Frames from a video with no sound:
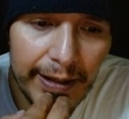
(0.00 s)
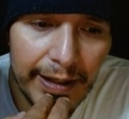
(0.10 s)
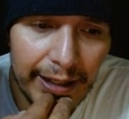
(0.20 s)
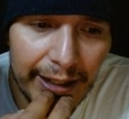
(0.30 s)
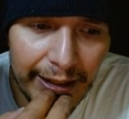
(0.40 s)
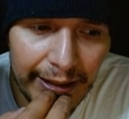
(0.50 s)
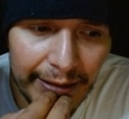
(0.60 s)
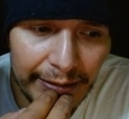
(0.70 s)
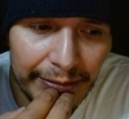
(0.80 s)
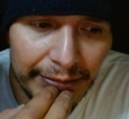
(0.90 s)
Uh,
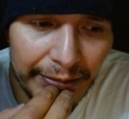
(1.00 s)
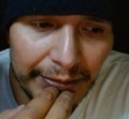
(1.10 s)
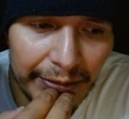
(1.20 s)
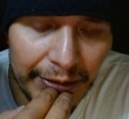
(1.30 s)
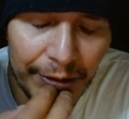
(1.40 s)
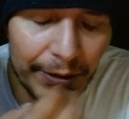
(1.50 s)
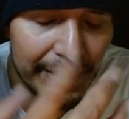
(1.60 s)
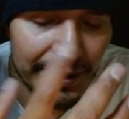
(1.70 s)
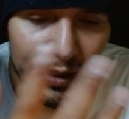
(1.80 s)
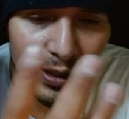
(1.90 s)
of course,
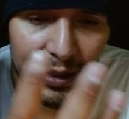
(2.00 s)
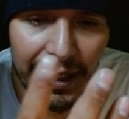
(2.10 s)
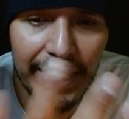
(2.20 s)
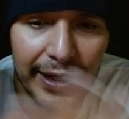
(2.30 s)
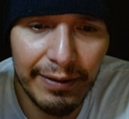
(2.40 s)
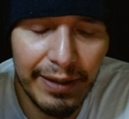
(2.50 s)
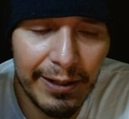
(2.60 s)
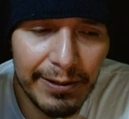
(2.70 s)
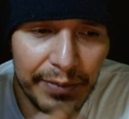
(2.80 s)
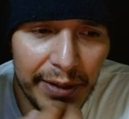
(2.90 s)
the, the ending of that
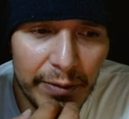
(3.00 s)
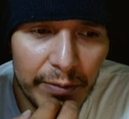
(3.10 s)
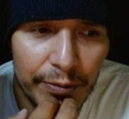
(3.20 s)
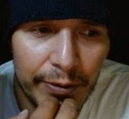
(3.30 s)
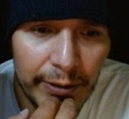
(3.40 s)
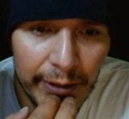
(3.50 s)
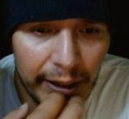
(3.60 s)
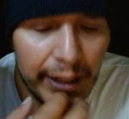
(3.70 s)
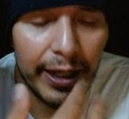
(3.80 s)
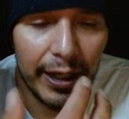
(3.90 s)
is memorable.
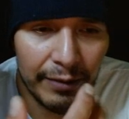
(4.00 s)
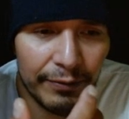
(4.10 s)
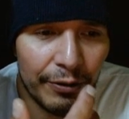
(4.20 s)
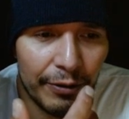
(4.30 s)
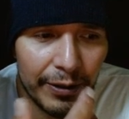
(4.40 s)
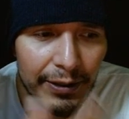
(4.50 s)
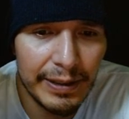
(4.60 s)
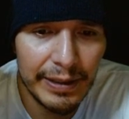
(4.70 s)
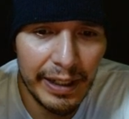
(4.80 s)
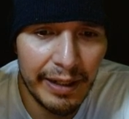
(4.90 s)
And of
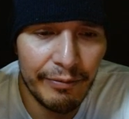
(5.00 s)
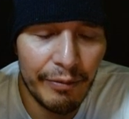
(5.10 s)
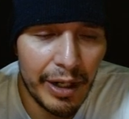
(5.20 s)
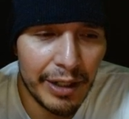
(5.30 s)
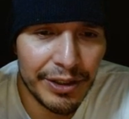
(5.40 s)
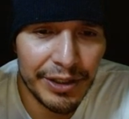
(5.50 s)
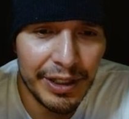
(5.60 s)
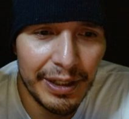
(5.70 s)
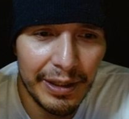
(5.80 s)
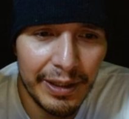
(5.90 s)
course, I've watched
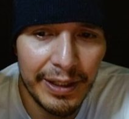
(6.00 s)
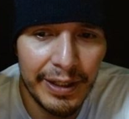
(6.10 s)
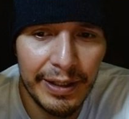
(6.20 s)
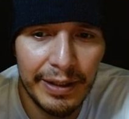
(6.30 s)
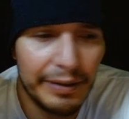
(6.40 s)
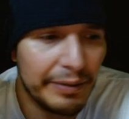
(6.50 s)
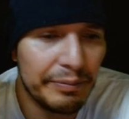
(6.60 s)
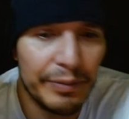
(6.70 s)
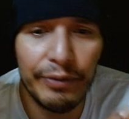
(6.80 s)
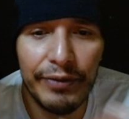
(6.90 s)
the
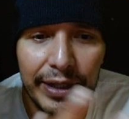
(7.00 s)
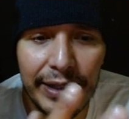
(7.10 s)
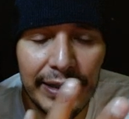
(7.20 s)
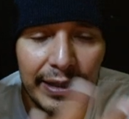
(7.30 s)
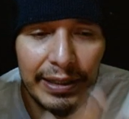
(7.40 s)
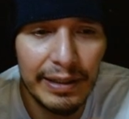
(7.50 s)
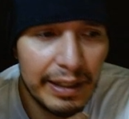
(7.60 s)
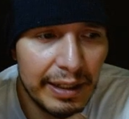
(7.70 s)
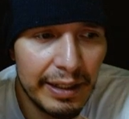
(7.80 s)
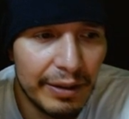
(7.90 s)
movies
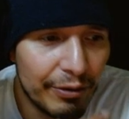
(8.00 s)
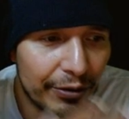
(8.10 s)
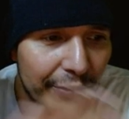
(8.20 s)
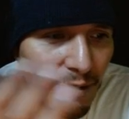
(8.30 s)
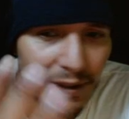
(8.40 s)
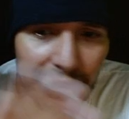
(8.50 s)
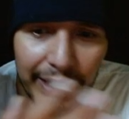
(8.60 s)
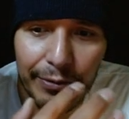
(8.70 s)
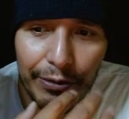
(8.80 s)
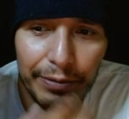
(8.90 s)
in the orders that they
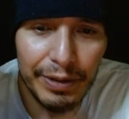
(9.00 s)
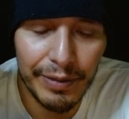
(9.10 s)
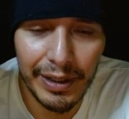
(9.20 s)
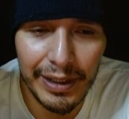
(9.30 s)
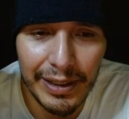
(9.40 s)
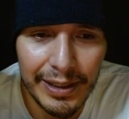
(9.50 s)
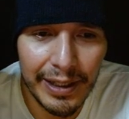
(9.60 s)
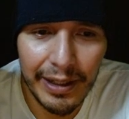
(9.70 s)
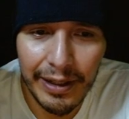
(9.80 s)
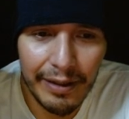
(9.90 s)
were always released.
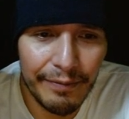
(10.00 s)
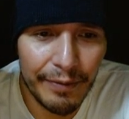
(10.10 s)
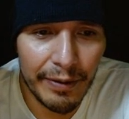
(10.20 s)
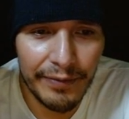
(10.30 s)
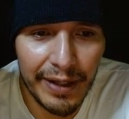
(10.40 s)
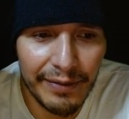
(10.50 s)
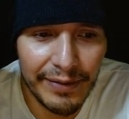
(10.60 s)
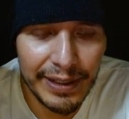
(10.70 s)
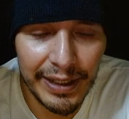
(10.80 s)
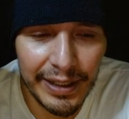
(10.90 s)
four, five,
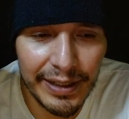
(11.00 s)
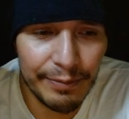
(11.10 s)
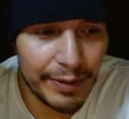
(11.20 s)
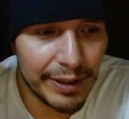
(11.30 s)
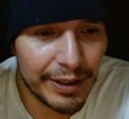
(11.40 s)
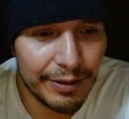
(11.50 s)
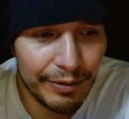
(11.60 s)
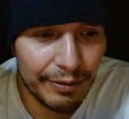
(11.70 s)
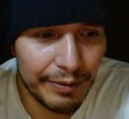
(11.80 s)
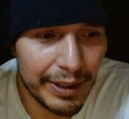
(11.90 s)
six, one, two,
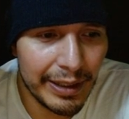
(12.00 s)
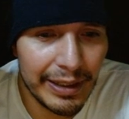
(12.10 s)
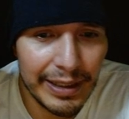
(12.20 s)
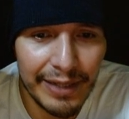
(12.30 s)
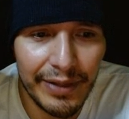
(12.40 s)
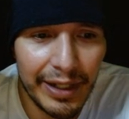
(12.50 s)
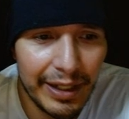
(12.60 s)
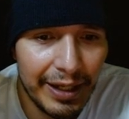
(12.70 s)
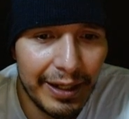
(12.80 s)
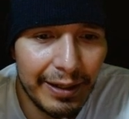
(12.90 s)
three, seven, eight,
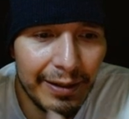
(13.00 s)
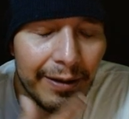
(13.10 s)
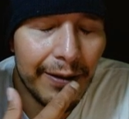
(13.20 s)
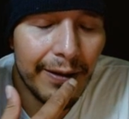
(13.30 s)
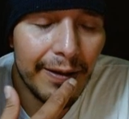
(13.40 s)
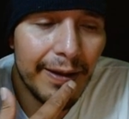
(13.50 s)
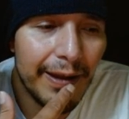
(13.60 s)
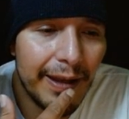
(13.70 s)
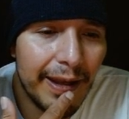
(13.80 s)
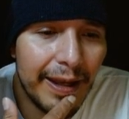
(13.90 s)
nine.
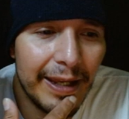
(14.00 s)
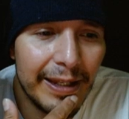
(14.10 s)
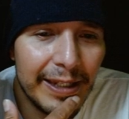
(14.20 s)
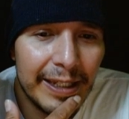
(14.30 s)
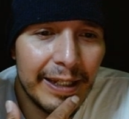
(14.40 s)
And